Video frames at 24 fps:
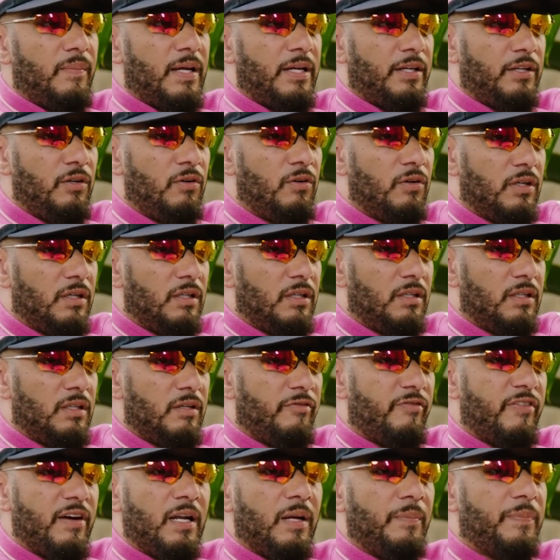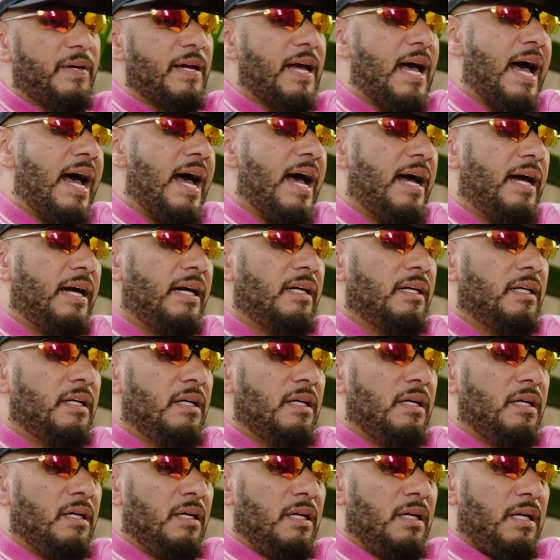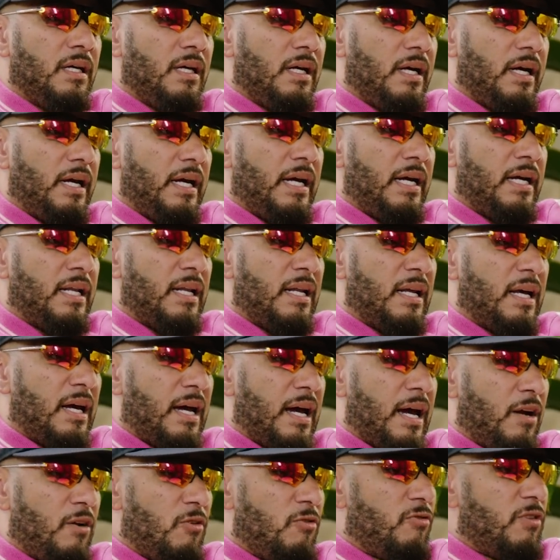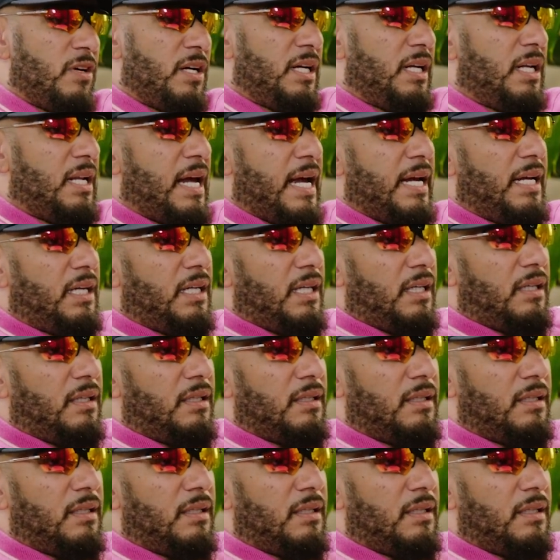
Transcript: Like, you're gonna develop your eye, and I don't really like,